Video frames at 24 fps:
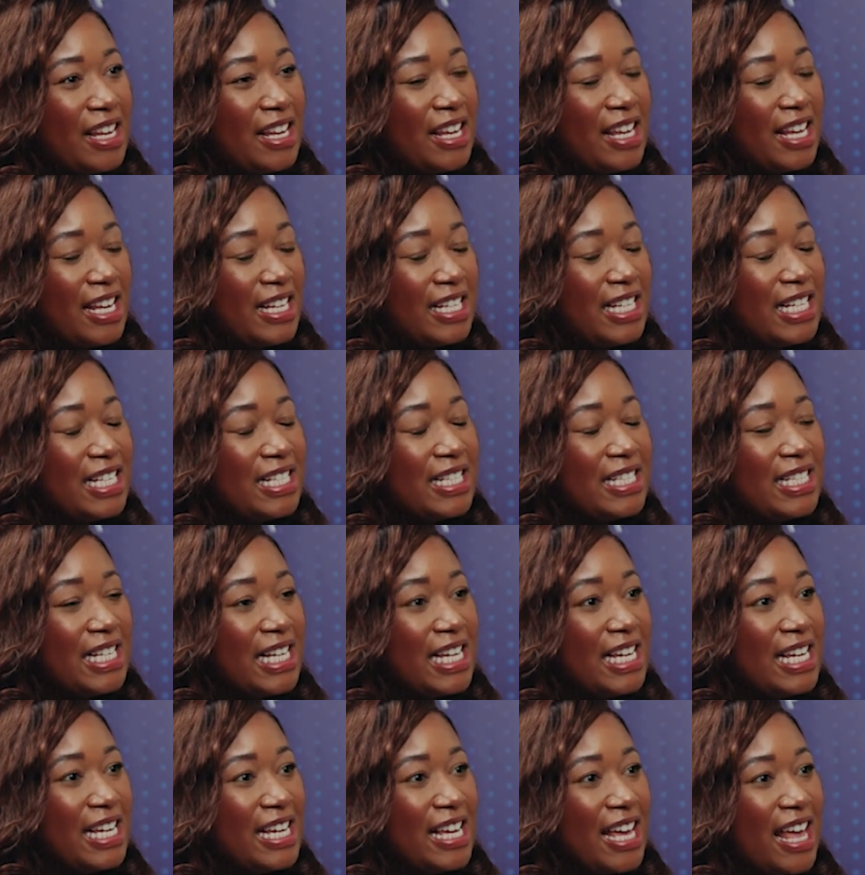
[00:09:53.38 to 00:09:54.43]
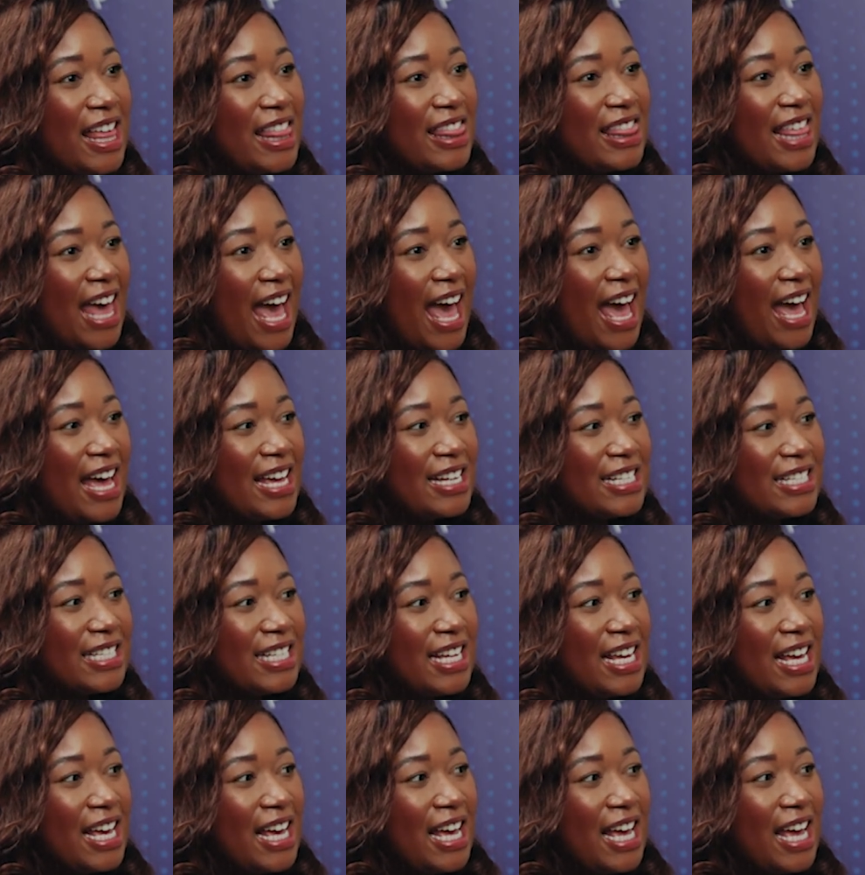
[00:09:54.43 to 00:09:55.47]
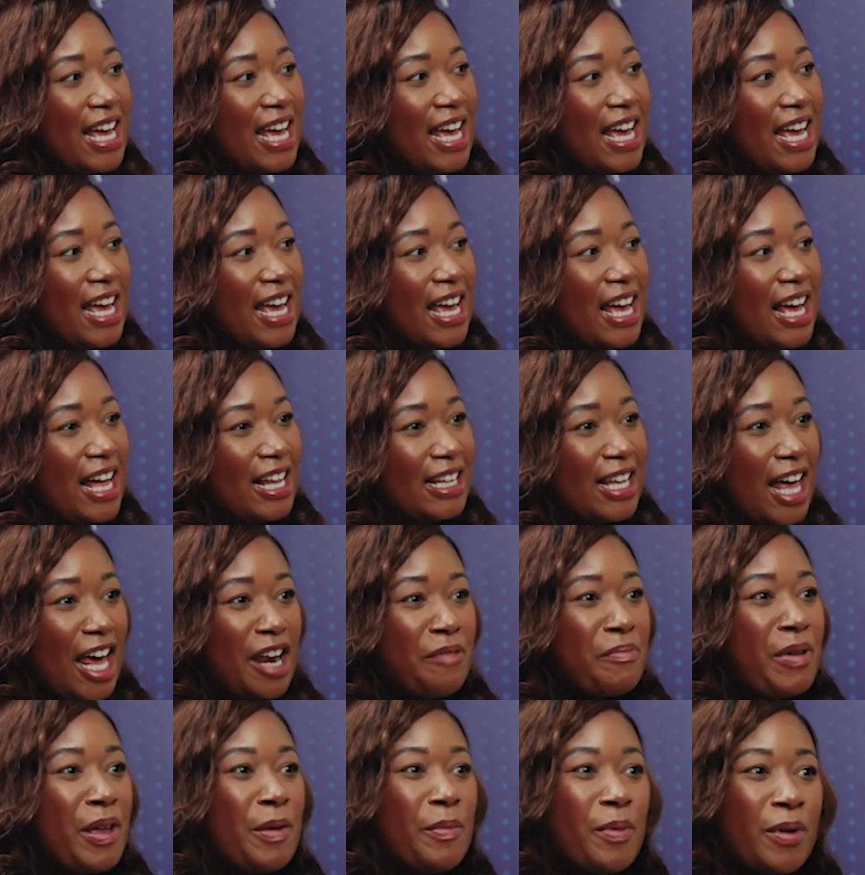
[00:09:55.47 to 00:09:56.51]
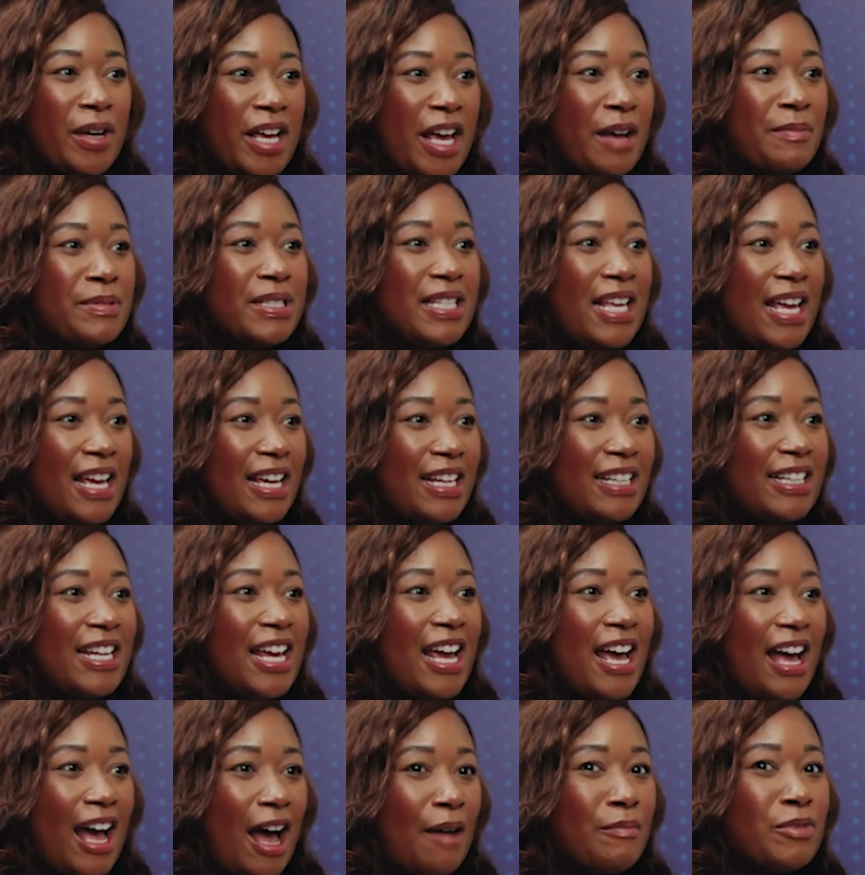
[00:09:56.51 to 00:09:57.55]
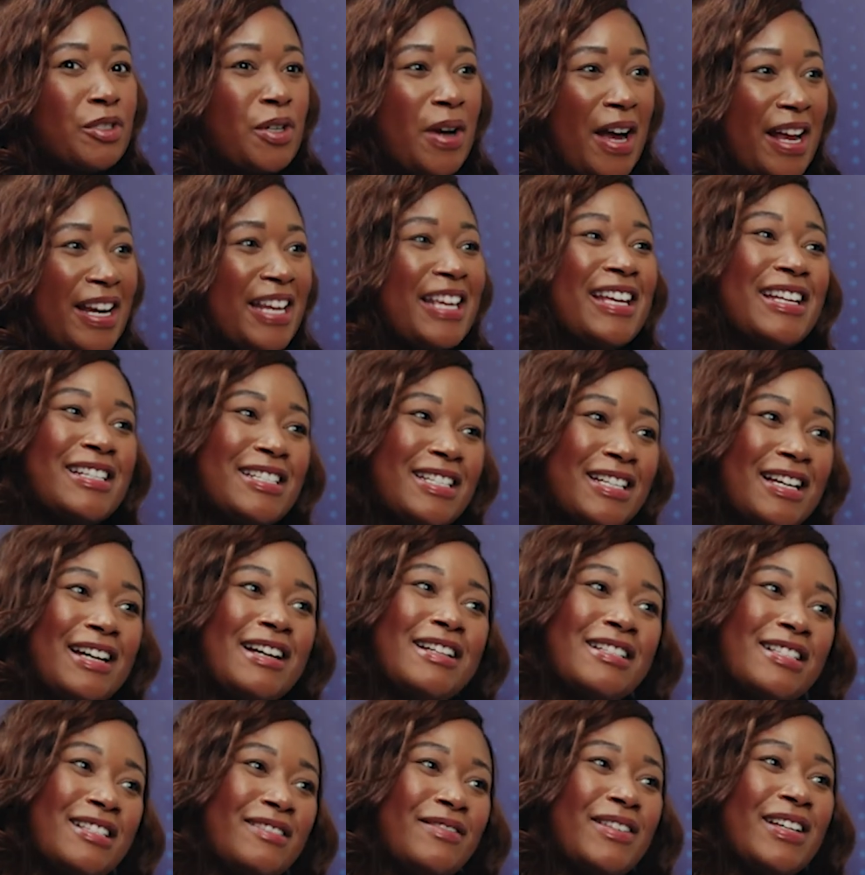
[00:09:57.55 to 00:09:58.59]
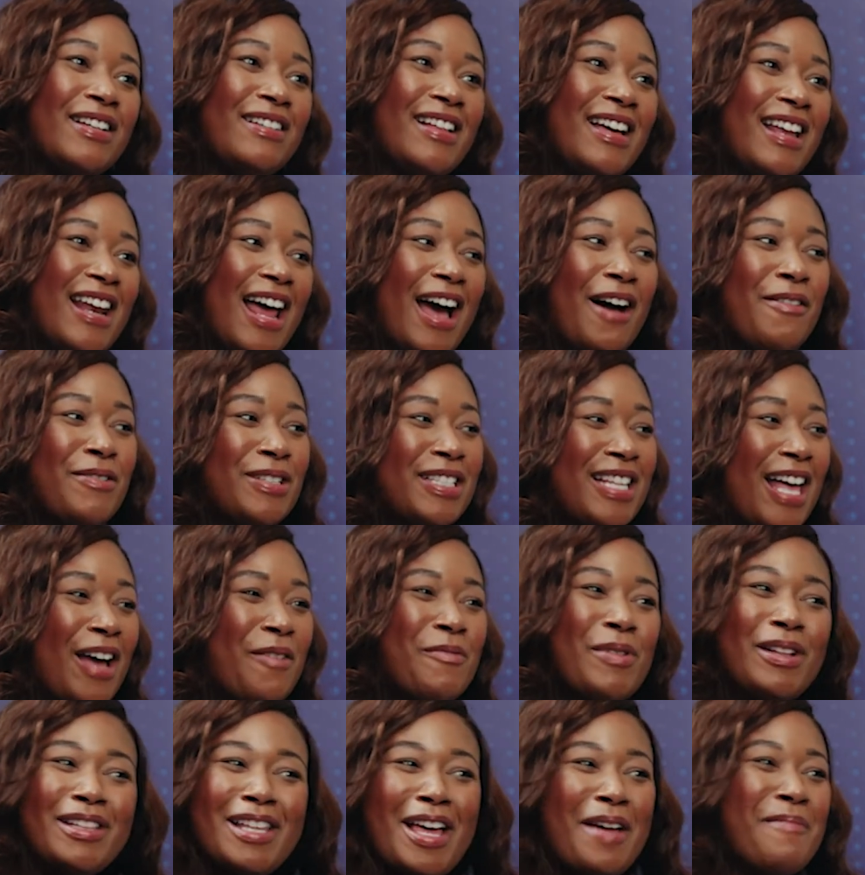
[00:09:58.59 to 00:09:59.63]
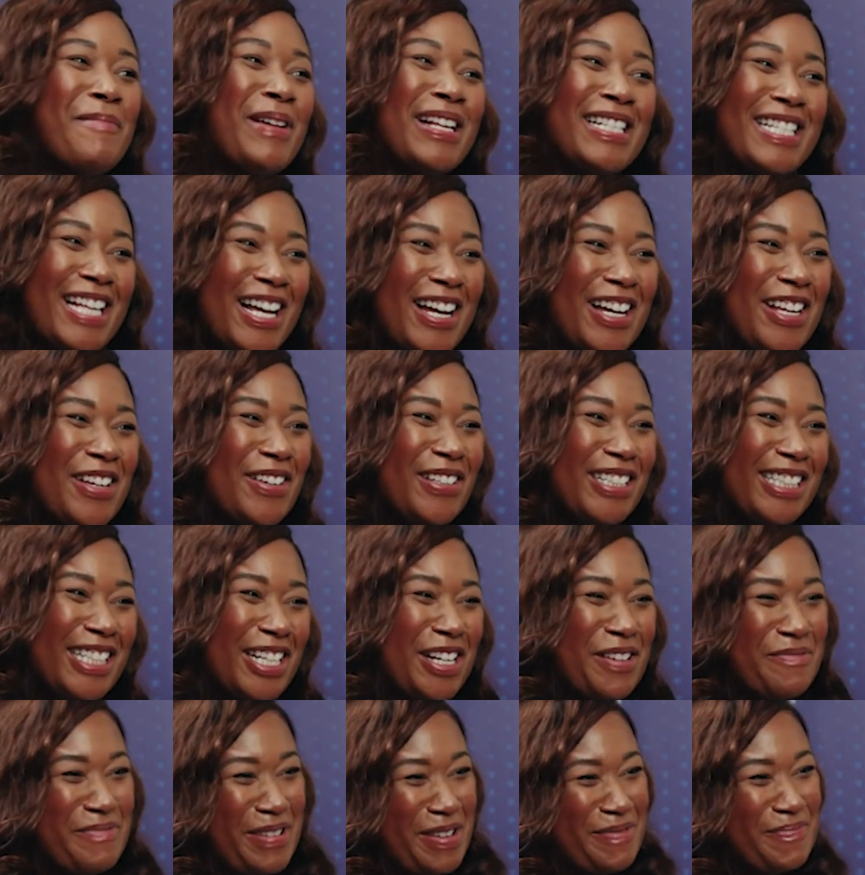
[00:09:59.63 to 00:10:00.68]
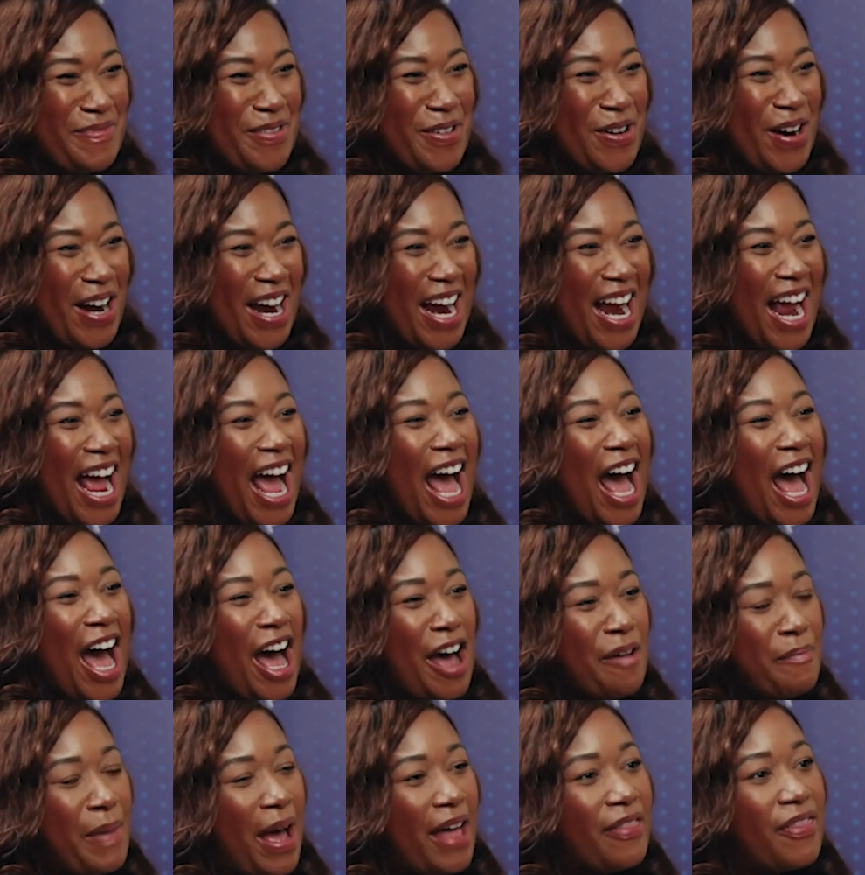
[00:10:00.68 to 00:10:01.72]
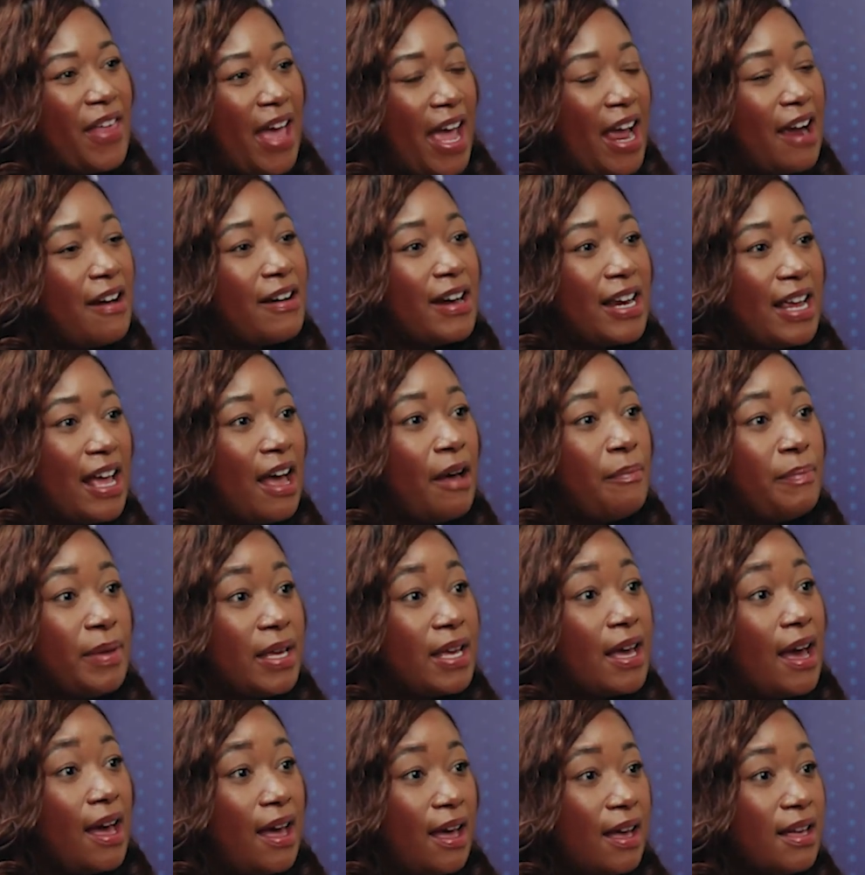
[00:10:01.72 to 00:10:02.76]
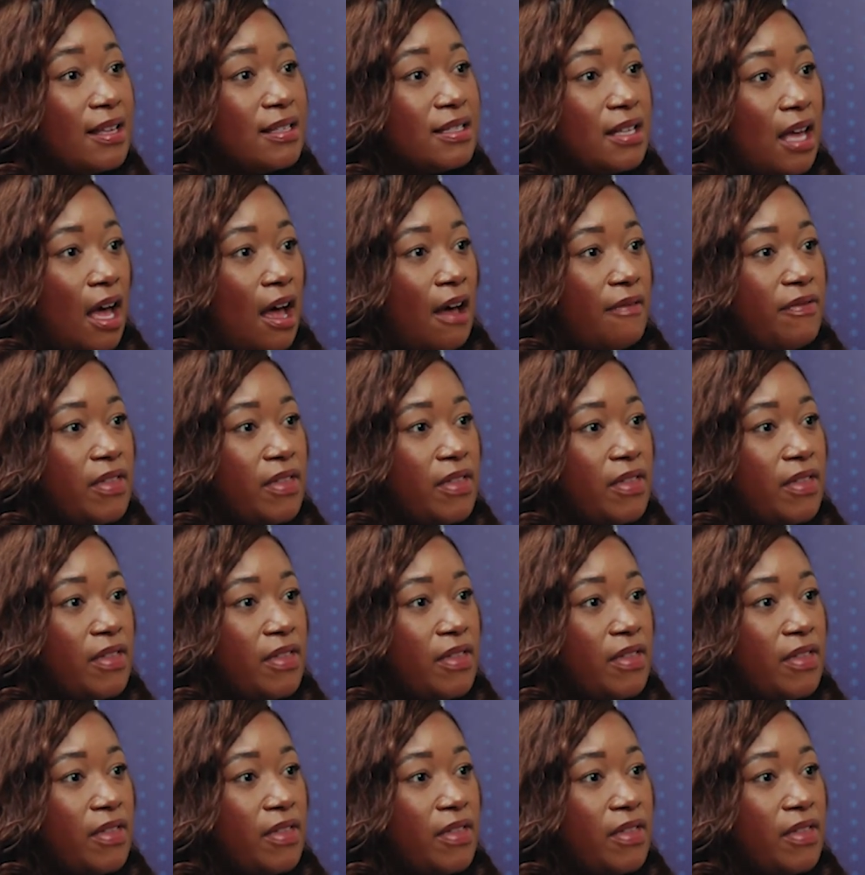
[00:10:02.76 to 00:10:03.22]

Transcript: DC that a lot of people kept saying, yeah, I'm trying to get to Huntsville. And I was like, well, let me tell you a little bit more about the area because of